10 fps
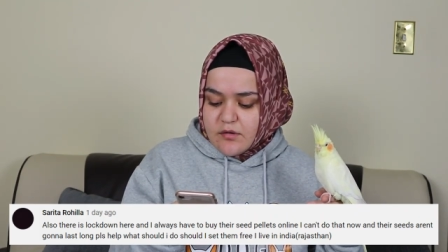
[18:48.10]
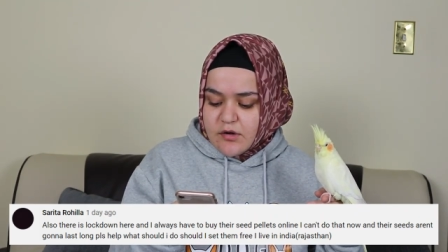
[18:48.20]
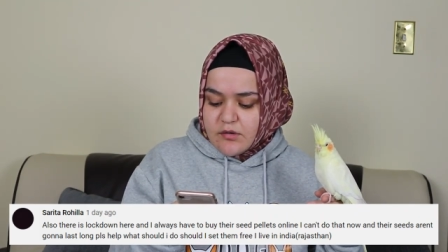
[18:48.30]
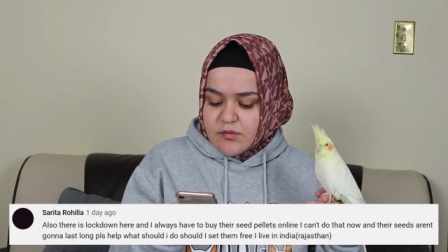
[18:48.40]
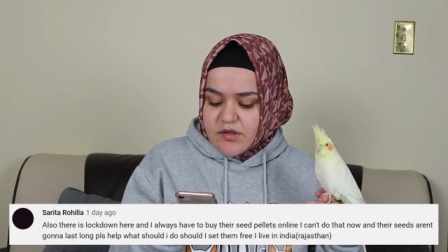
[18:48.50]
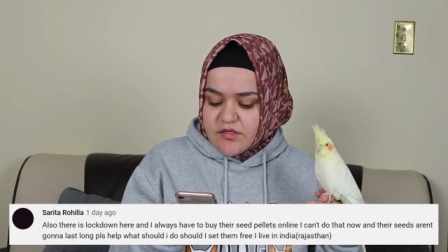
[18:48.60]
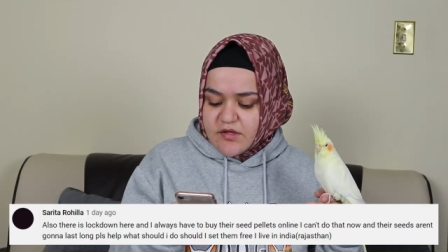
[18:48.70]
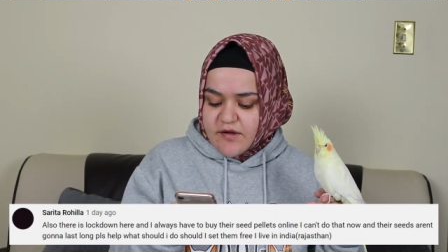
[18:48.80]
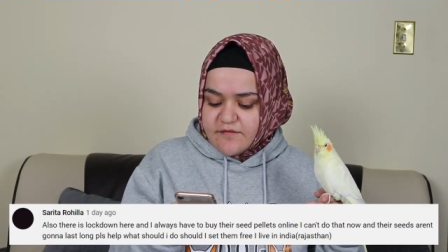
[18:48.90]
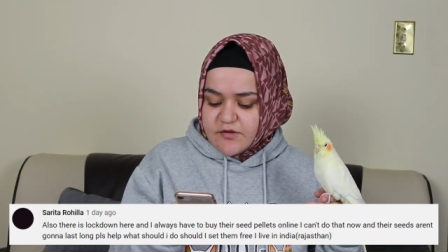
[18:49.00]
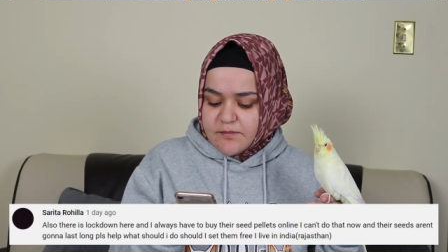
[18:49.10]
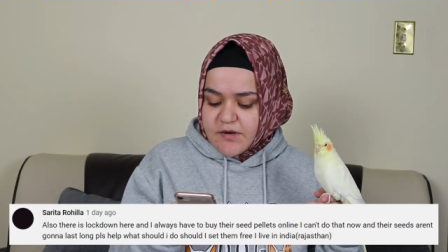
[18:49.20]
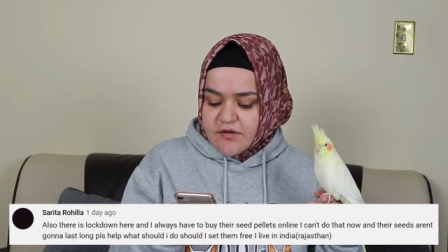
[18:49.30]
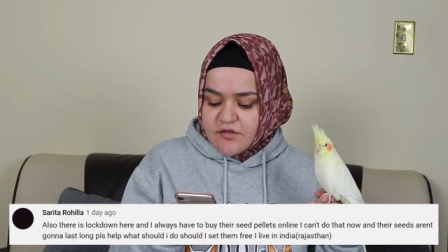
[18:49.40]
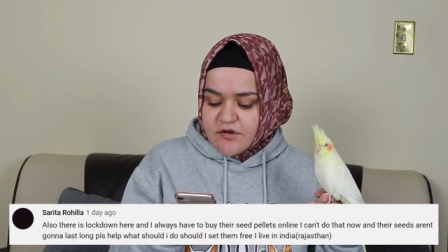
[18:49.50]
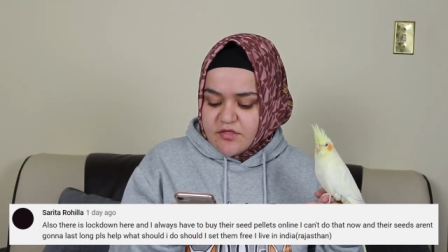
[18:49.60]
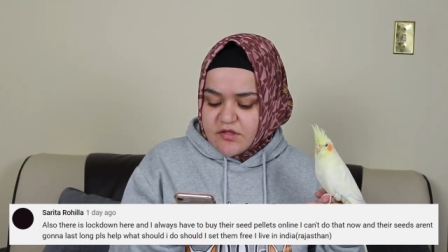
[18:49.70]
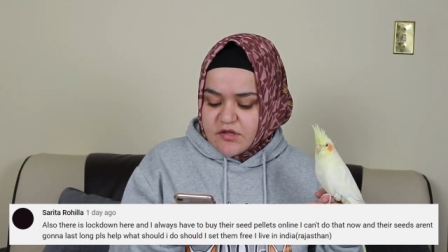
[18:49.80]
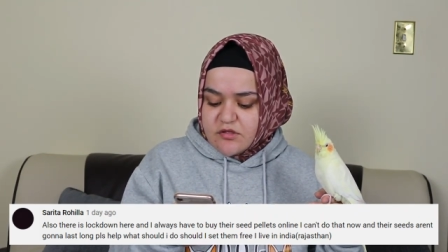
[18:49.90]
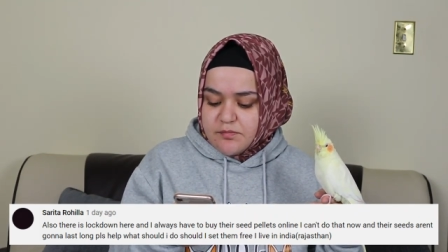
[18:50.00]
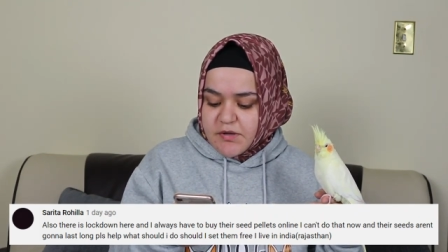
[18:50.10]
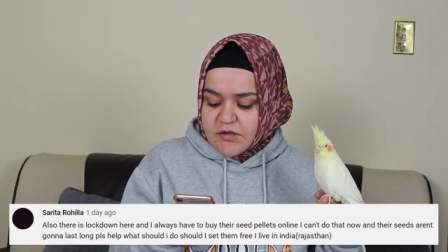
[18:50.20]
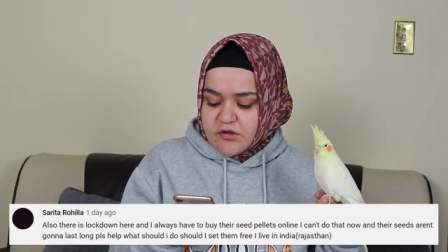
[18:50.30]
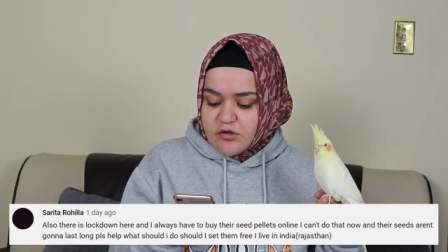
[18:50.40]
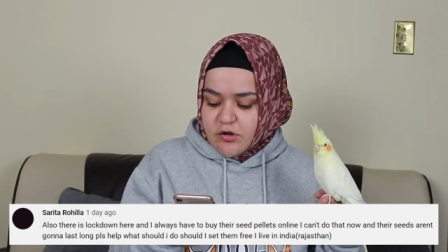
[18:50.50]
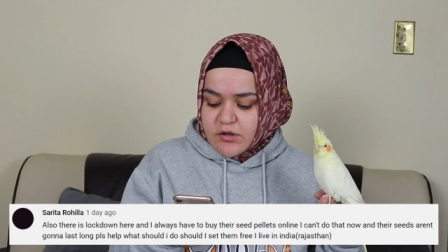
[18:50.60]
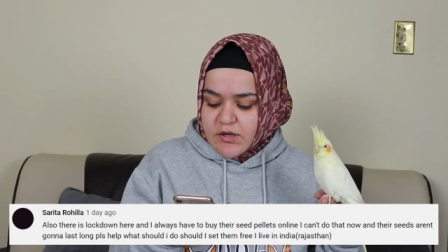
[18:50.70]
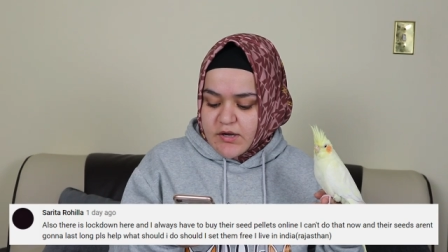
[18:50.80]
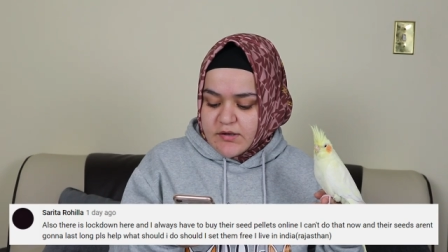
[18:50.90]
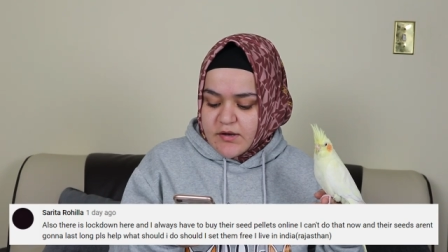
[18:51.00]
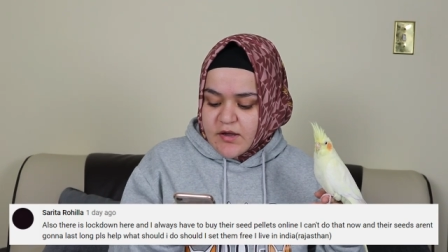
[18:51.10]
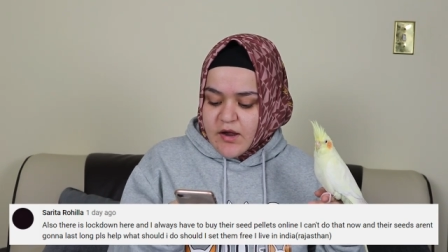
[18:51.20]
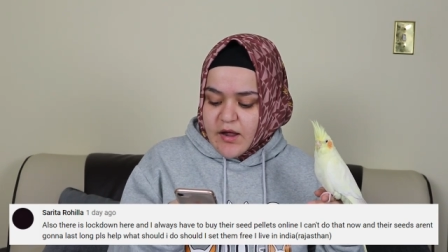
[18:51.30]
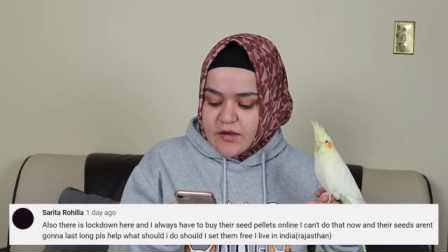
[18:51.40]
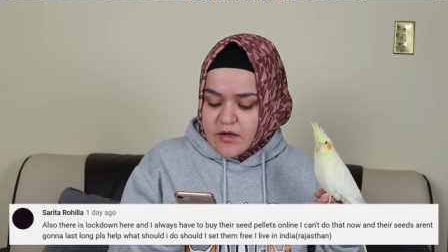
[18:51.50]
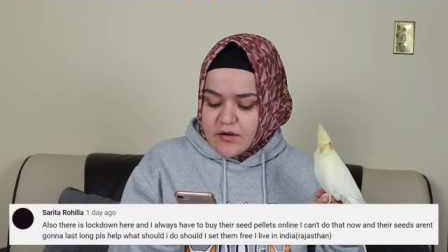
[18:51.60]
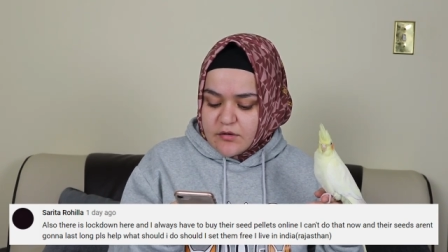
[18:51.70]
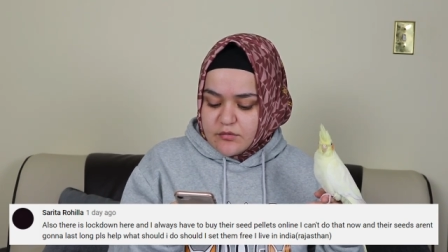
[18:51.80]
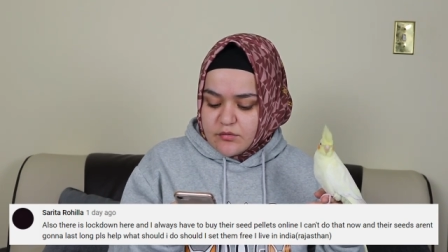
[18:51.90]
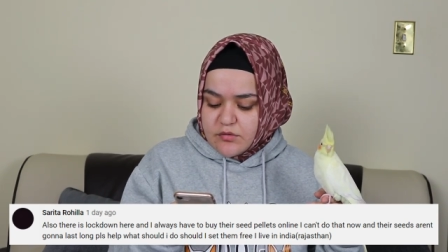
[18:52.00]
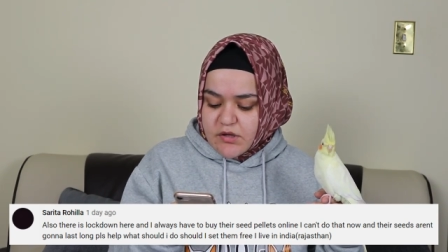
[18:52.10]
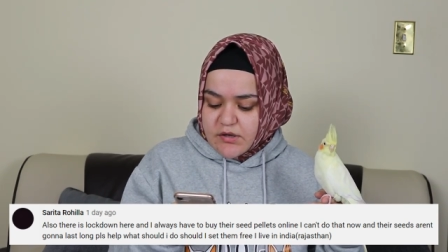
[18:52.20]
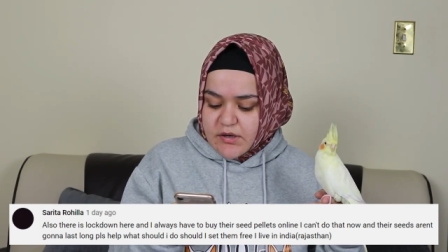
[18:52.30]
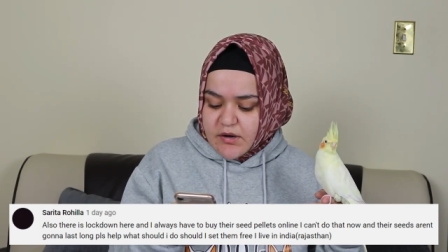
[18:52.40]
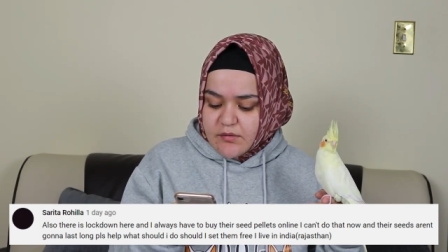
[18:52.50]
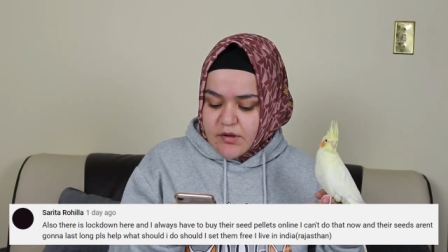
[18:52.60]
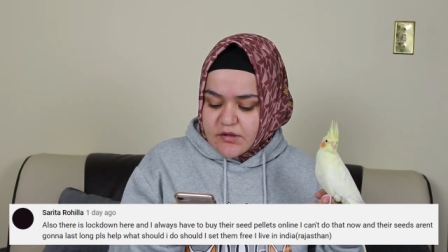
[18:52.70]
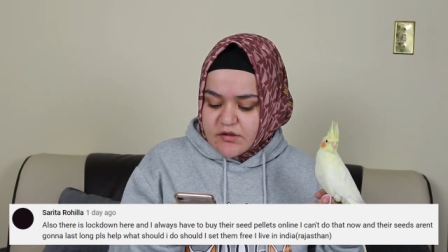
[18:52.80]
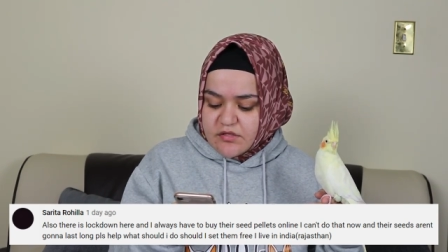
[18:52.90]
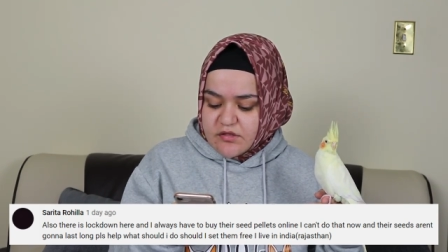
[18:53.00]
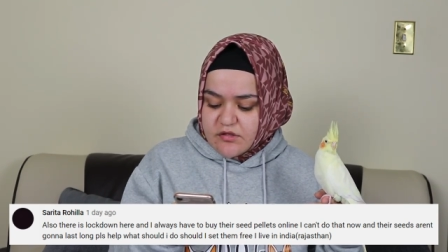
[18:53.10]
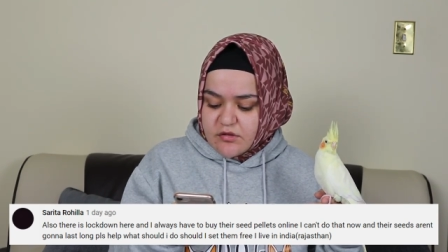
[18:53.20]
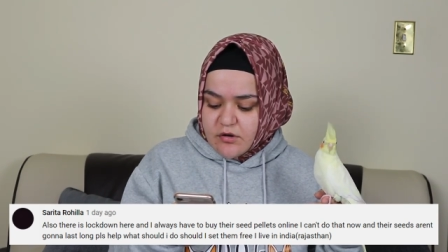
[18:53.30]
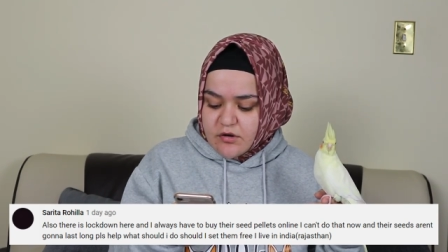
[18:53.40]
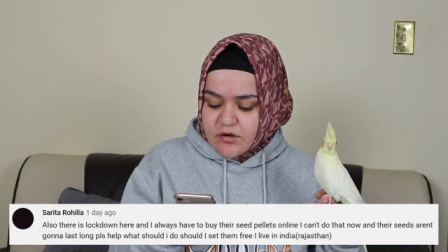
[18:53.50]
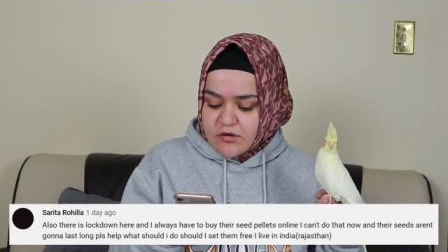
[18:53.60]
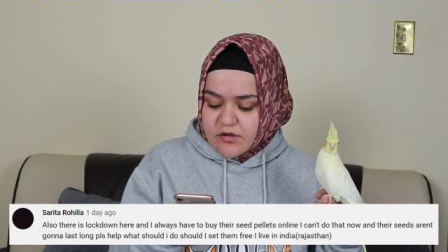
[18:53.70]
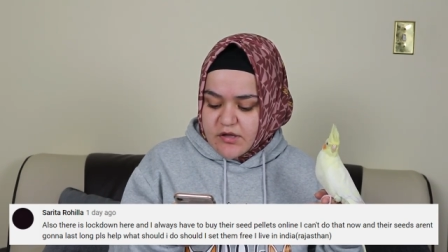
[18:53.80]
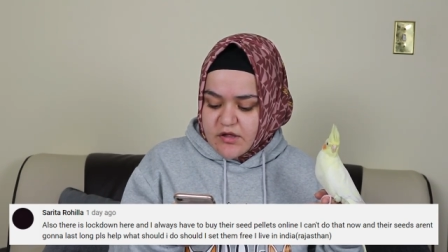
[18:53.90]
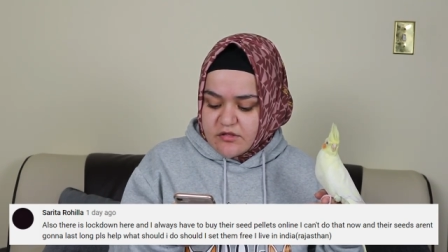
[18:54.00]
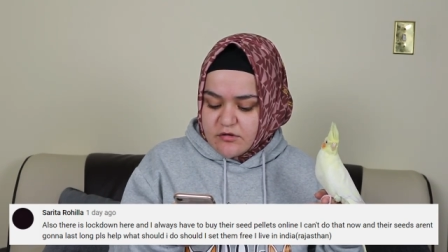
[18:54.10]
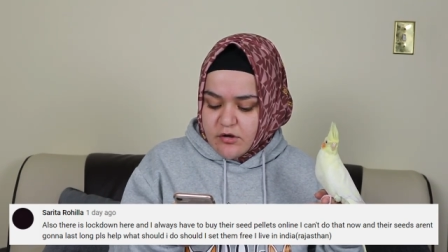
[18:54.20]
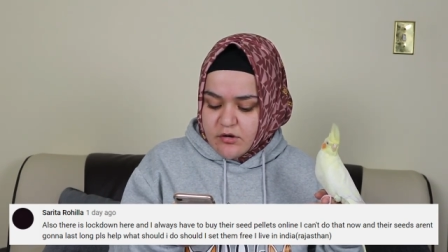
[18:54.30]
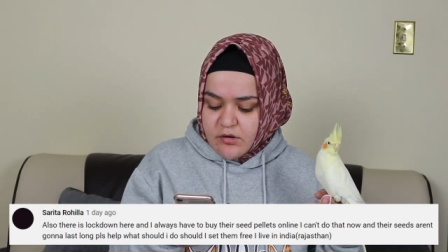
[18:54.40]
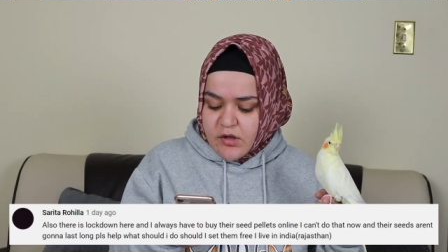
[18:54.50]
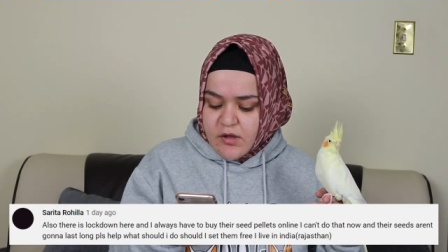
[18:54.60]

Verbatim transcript: always have to buy their seeds pellets online. I cannot do that now and the seeds aren't gonna last long.